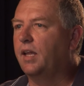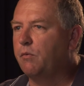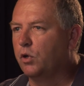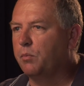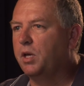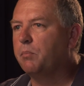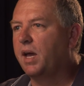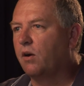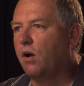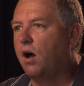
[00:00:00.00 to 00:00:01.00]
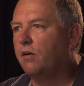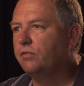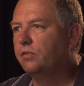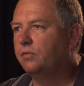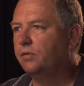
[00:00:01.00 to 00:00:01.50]
they would have been better
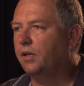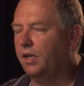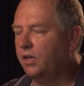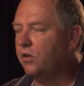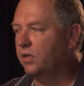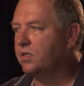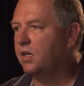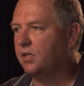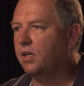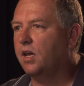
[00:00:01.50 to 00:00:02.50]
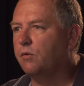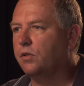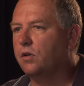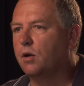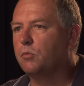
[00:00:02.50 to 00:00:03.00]
off, and you can see it today
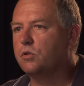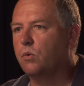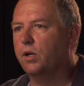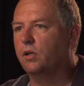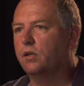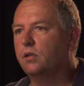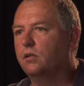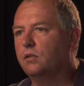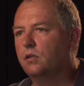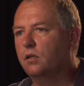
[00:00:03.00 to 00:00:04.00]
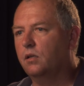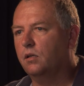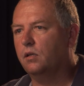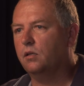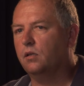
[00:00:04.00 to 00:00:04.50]
with their numbers dwindling
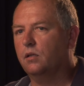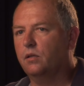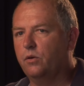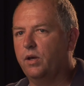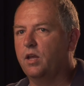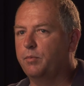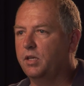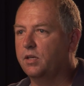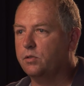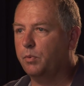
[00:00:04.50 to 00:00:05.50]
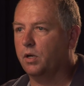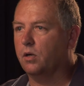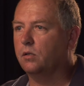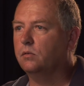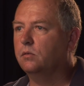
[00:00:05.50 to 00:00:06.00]
and the UAW
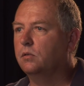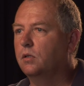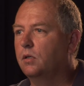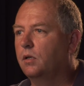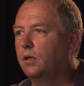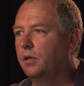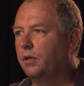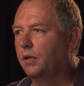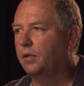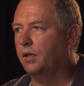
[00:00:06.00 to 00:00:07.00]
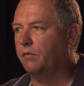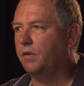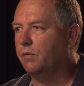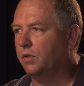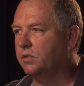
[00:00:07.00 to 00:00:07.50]
disappearing, than
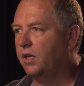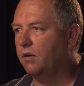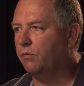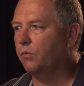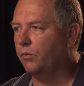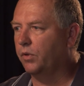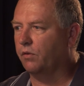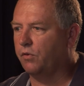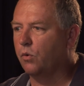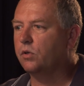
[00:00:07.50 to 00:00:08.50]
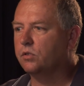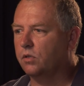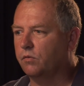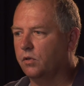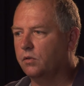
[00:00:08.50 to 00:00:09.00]
if they would have stayed with a
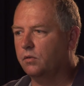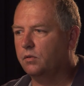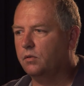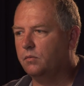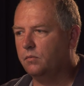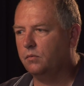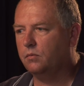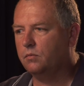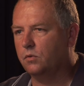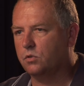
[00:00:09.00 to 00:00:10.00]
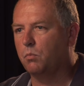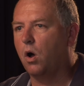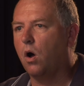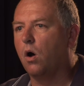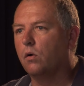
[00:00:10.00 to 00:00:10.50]
focus of a
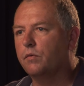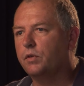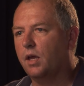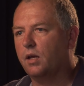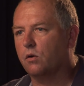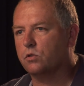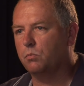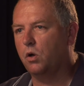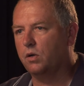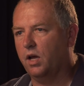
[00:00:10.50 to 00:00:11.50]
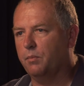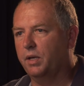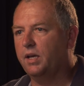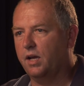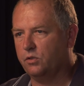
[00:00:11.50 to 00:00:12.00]
small. If you take care of a small guy,
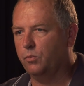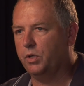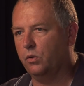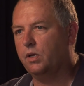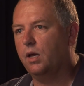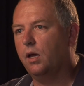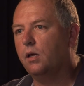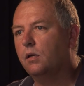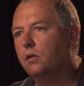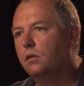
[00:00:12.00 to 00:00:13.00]
the big guy's going to be okay.